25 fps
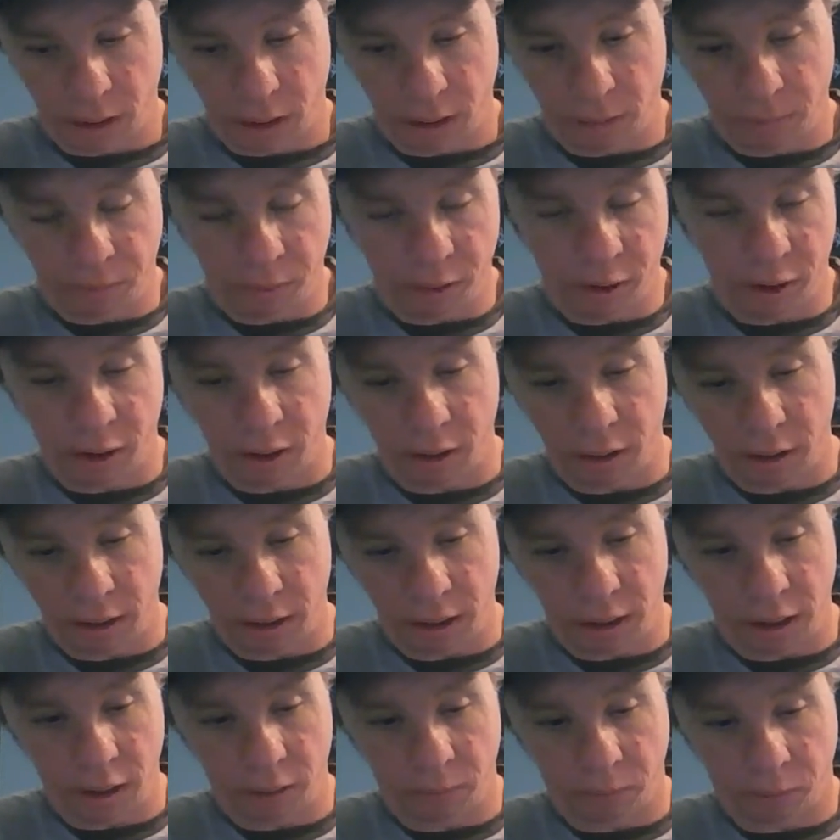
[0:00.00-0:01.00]
part
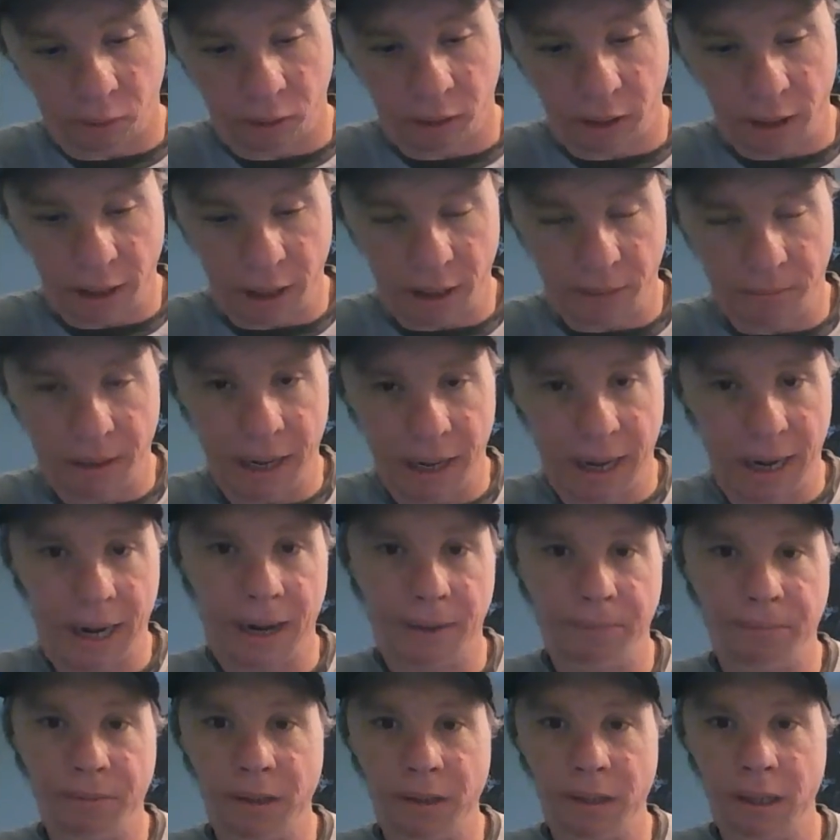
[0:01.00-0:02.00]
of working on my
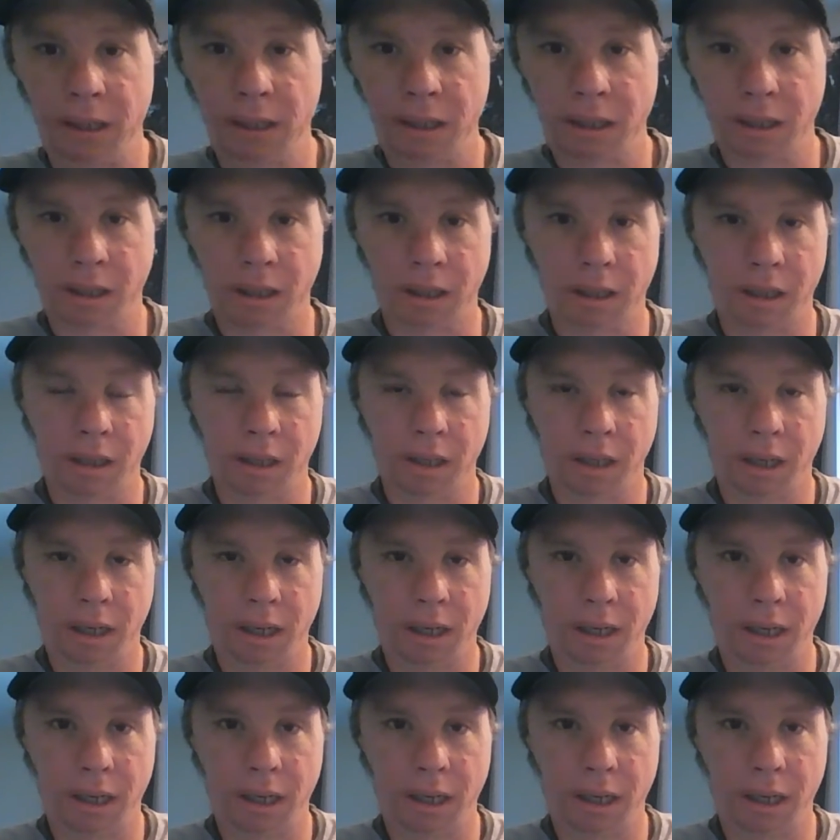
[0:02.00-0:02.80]
happiness,